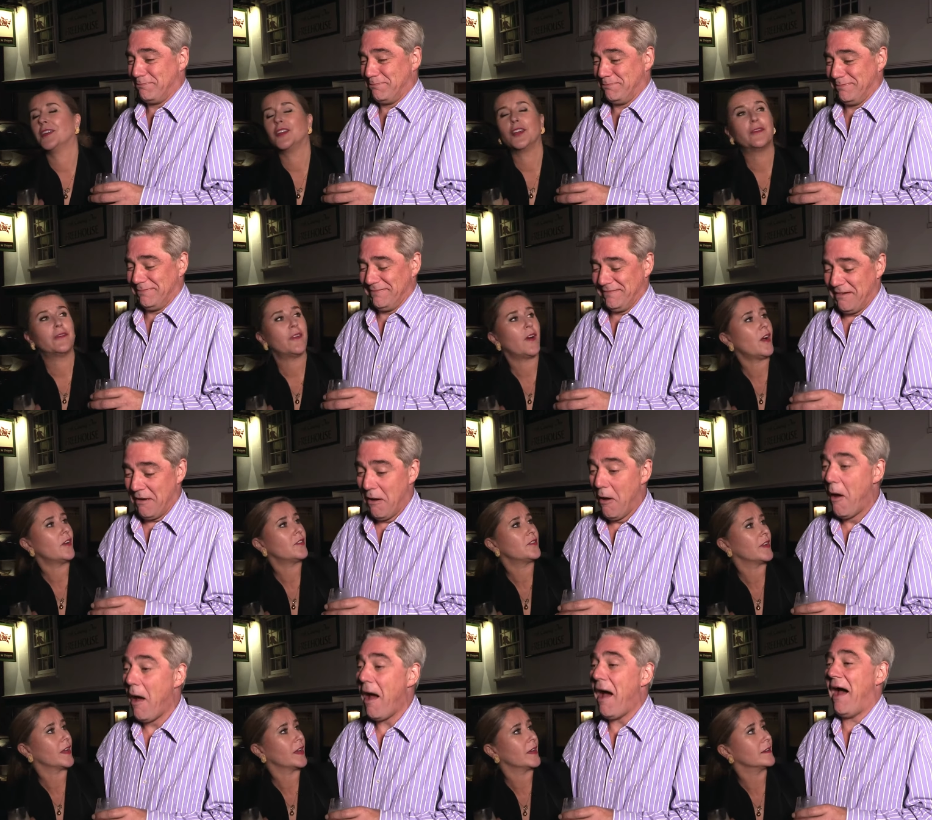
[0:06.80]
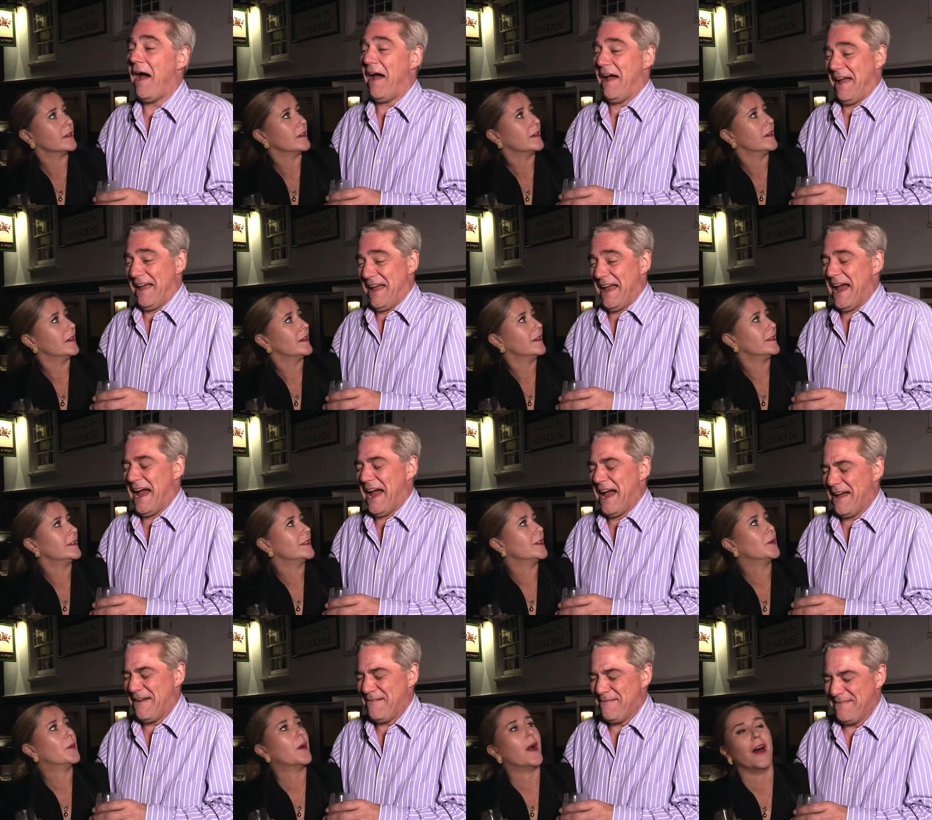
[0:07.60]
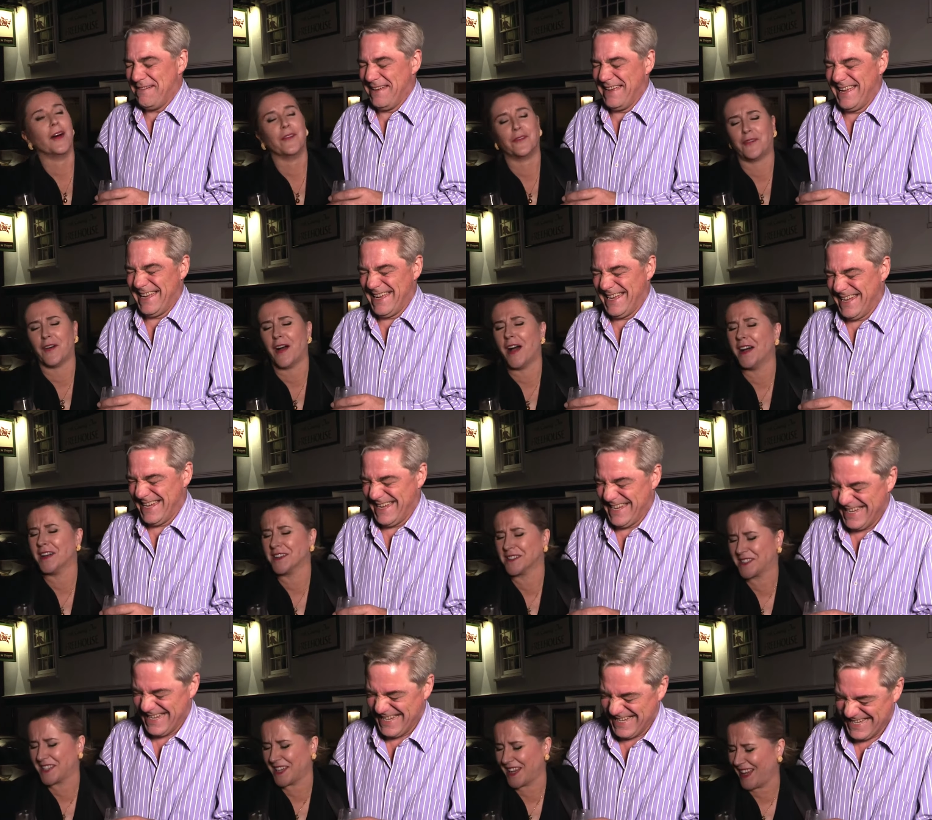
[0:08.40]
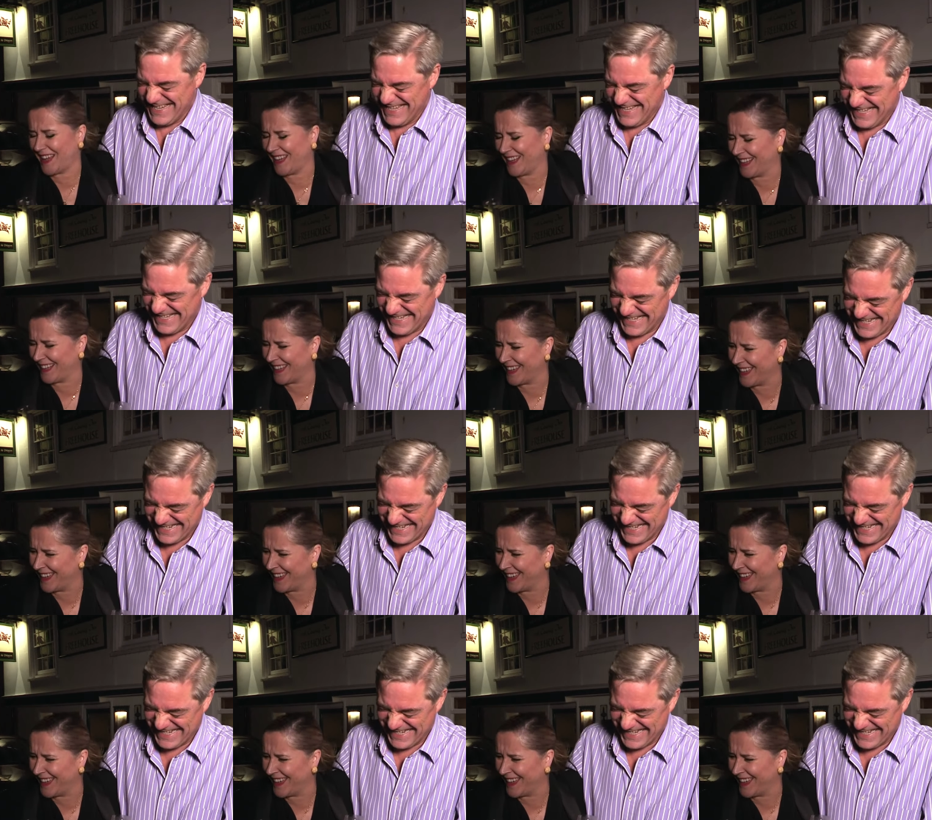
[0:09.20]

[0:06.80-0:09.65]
Speaker 1: you farting? You are farting.